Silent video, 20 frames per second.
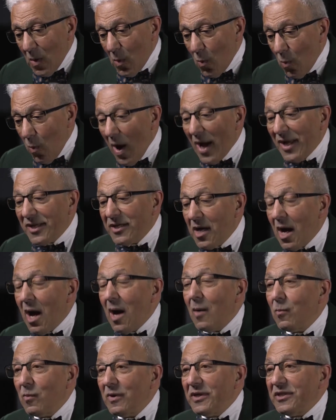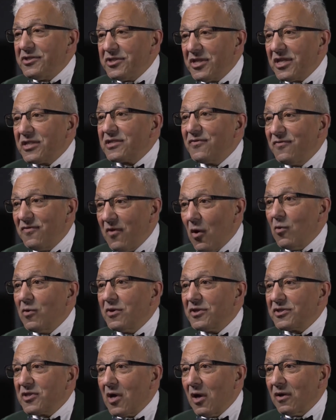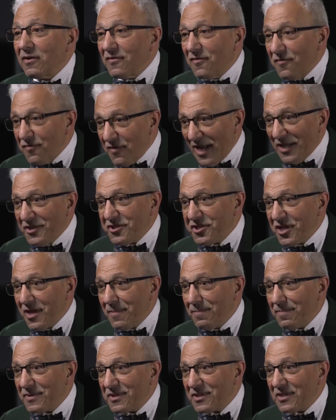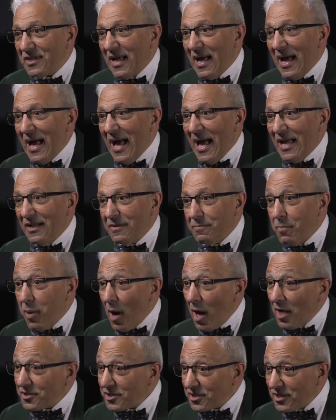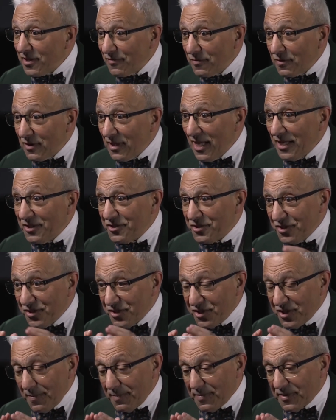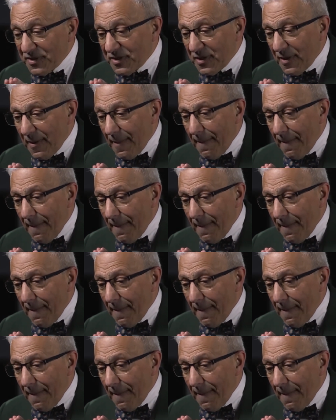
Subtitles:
Why can't we just focus on friendships and positive relationships?